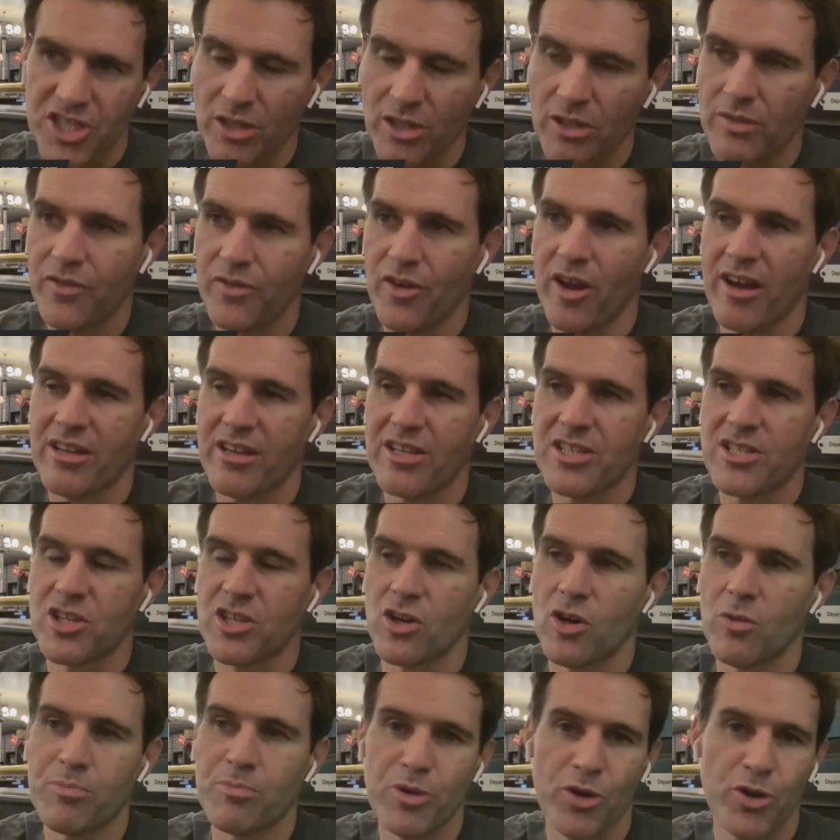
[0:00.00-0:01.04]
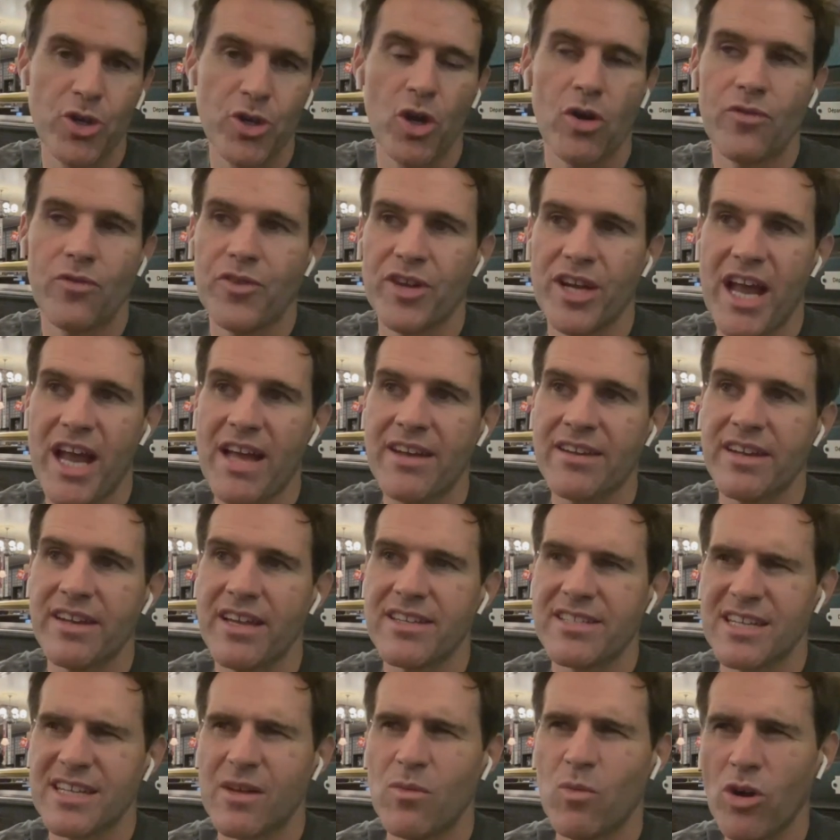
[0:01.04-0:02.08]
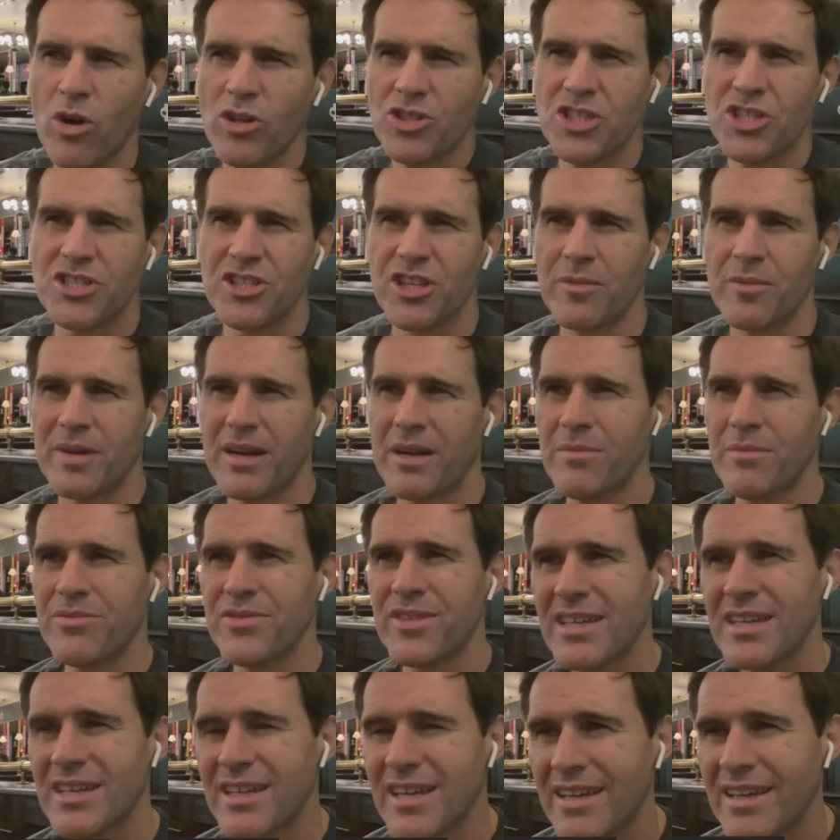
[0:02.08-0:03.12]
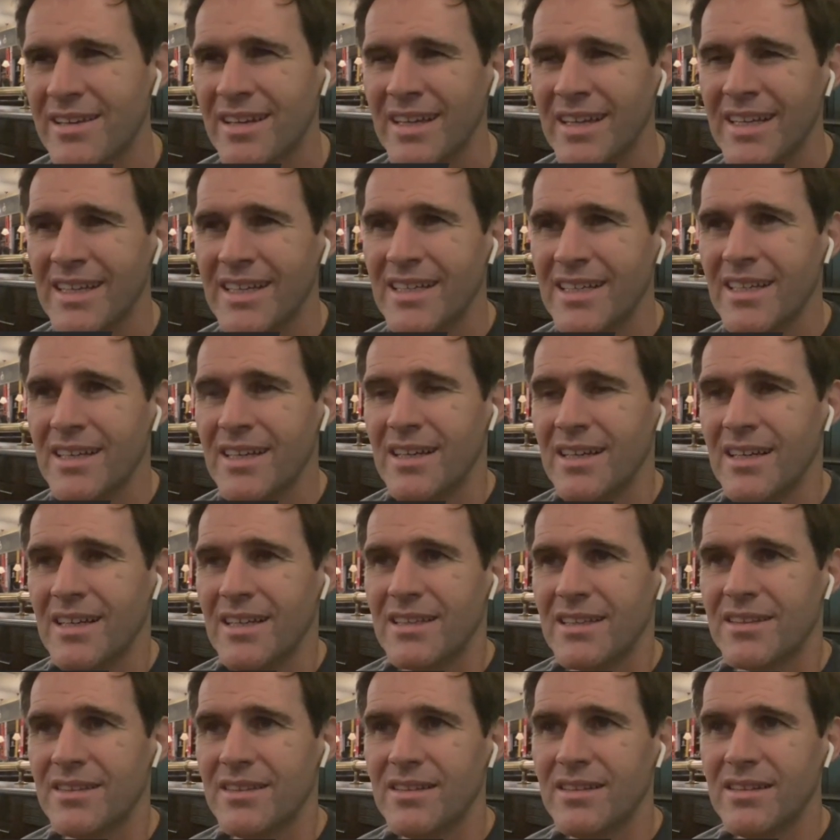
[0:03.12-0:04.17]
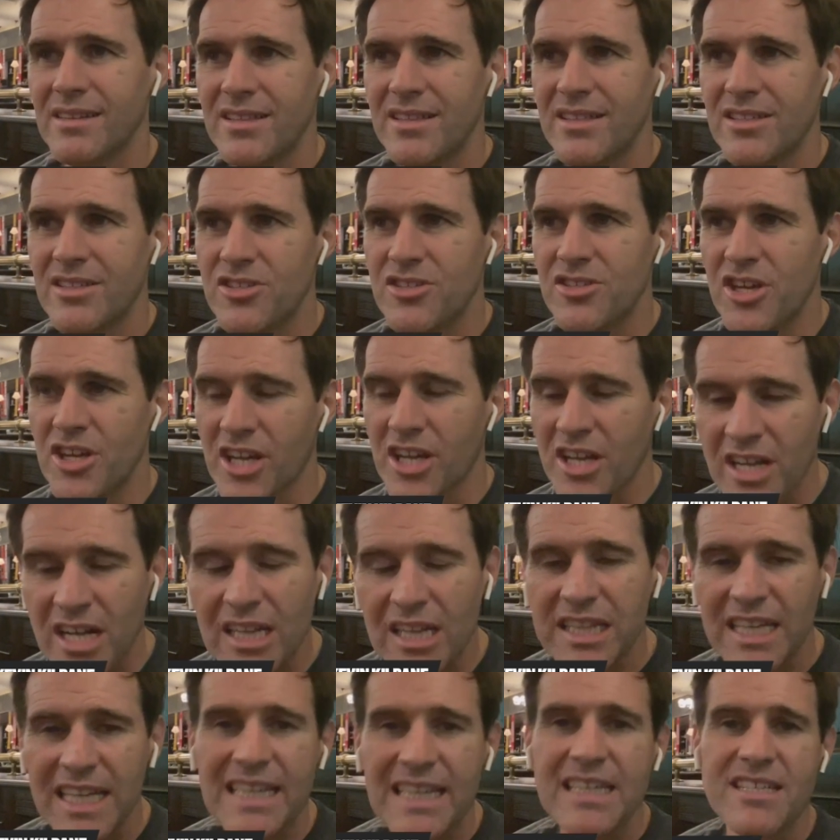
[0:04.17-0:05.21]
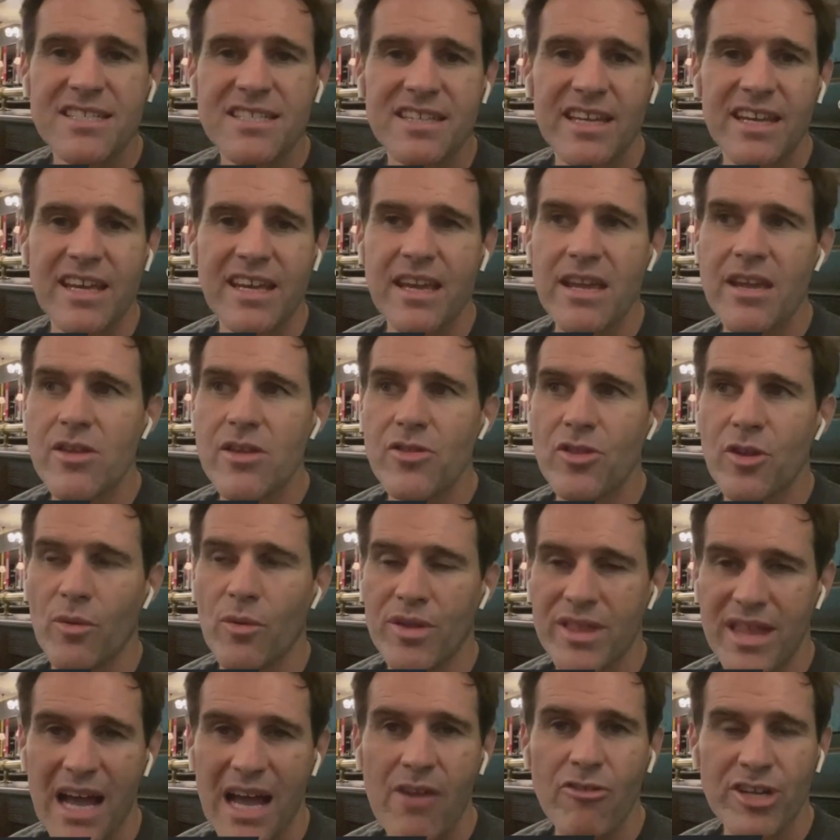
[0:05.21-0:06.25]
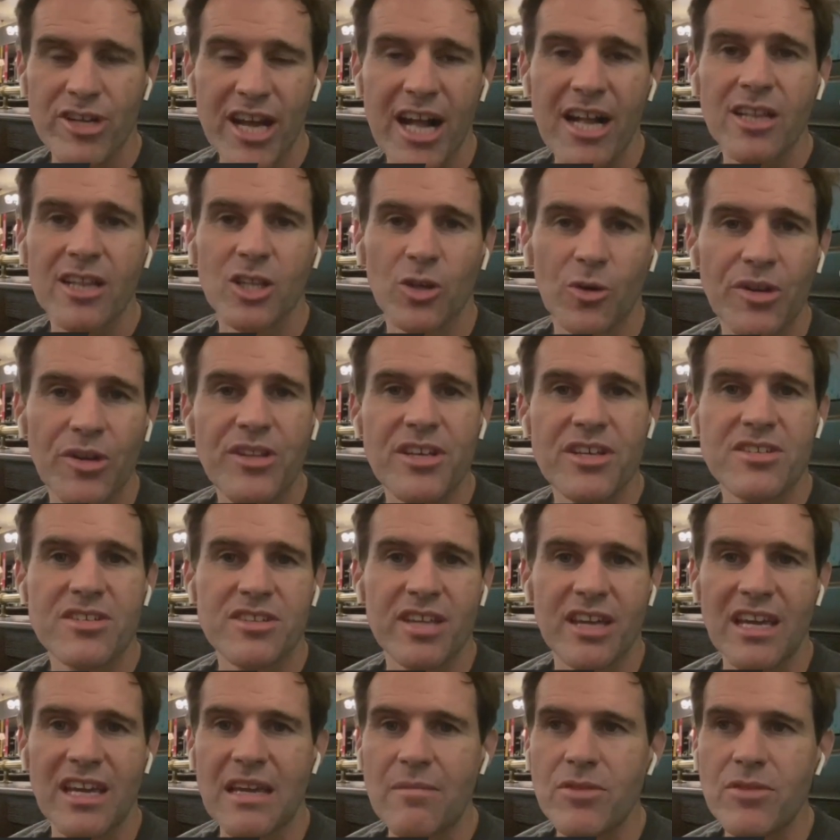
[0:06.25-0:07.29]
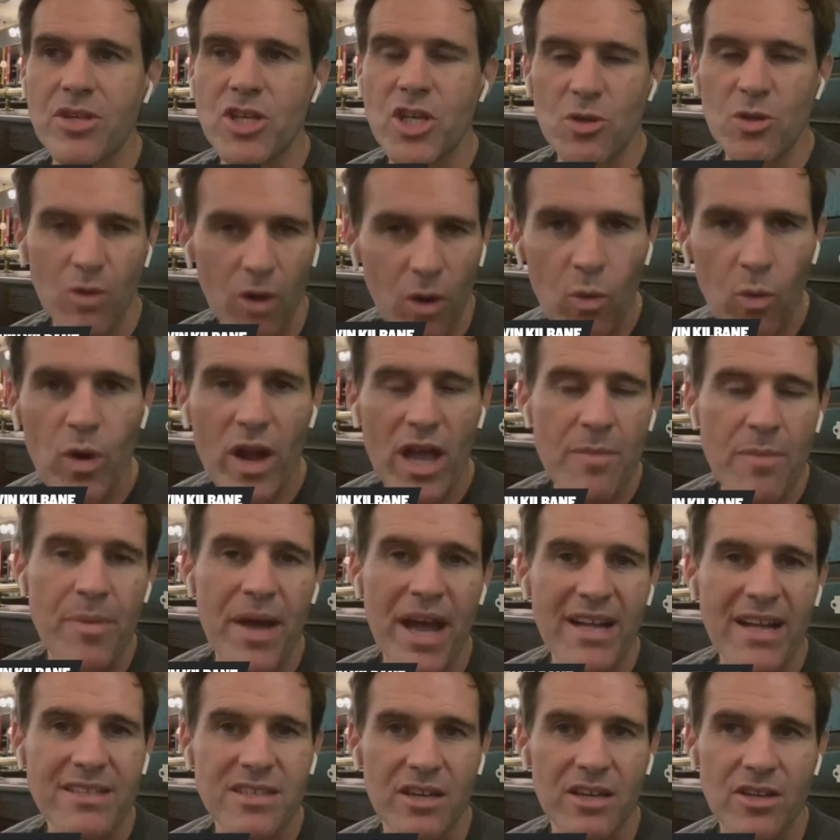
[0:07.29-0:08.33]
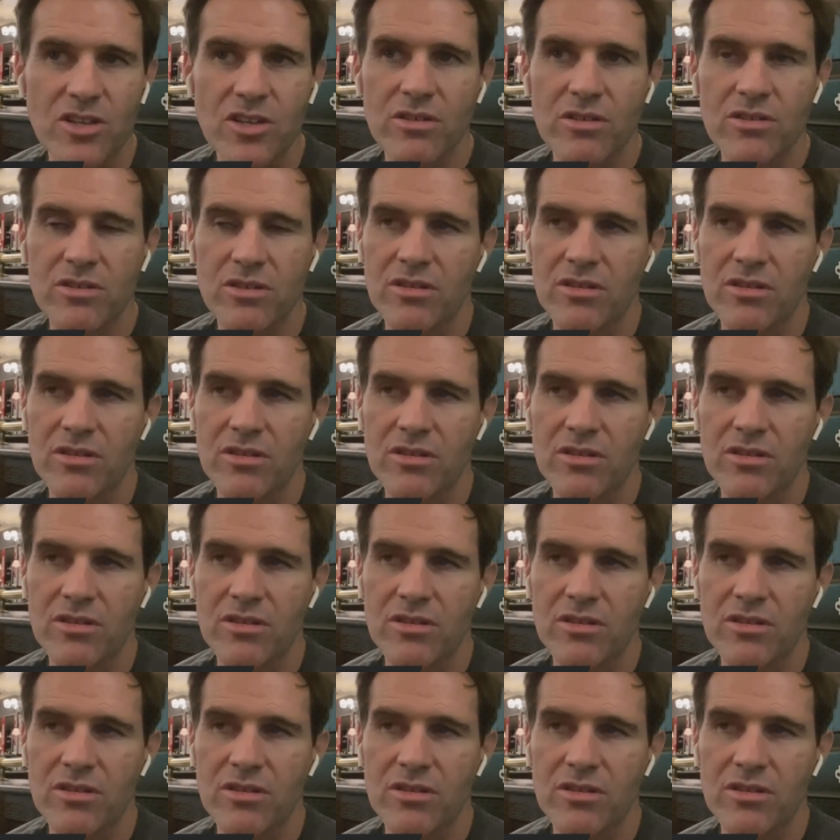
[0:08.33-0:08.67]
Silva, I saw Bruno Fernandes, and I'm watching them and I'm thinking, you can clearly see that without Ronaldo in this team, you are way better.